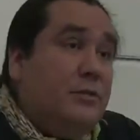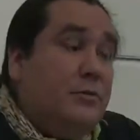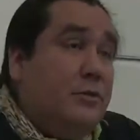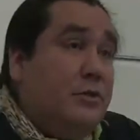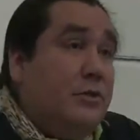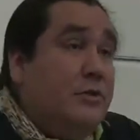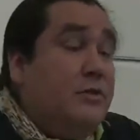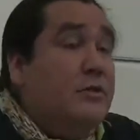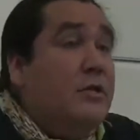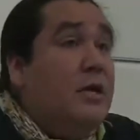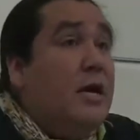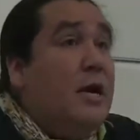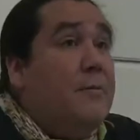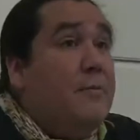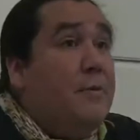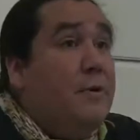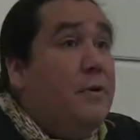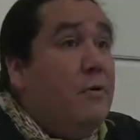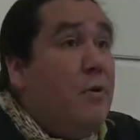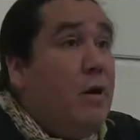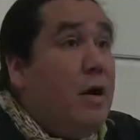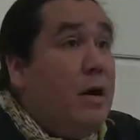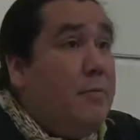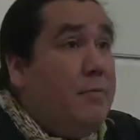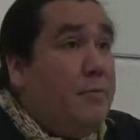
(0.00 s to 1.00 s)
or to stop
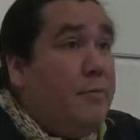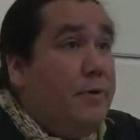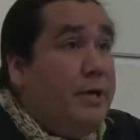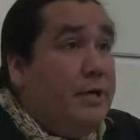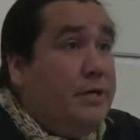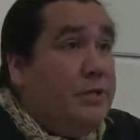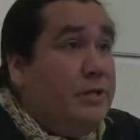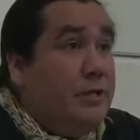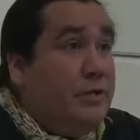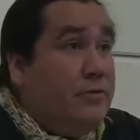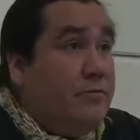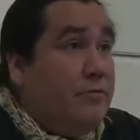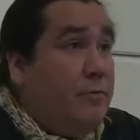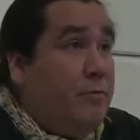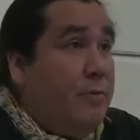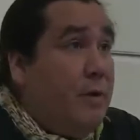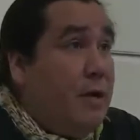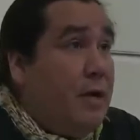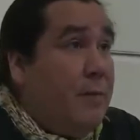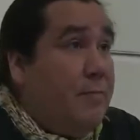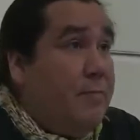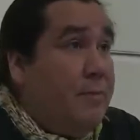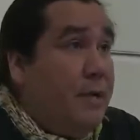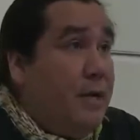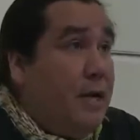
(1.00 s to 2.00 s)
new operations from
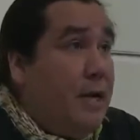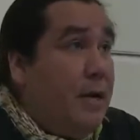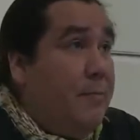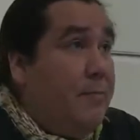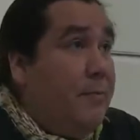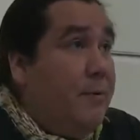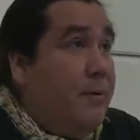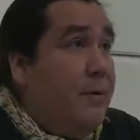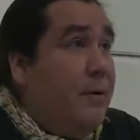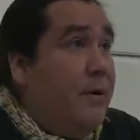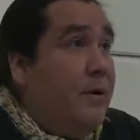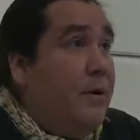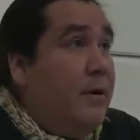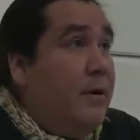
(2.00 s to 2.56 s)
popping up